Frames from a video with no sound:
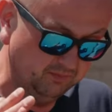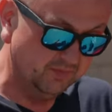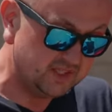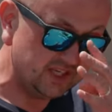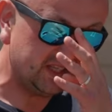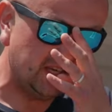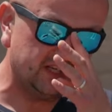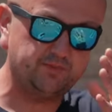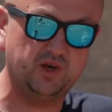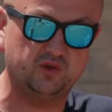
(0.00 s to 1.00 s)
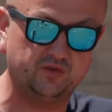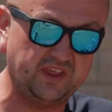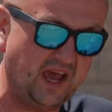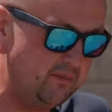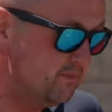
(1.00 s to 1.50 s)
six years period of
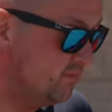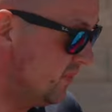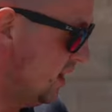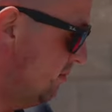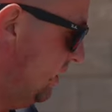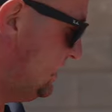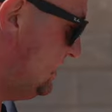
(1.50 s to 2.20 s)
time, but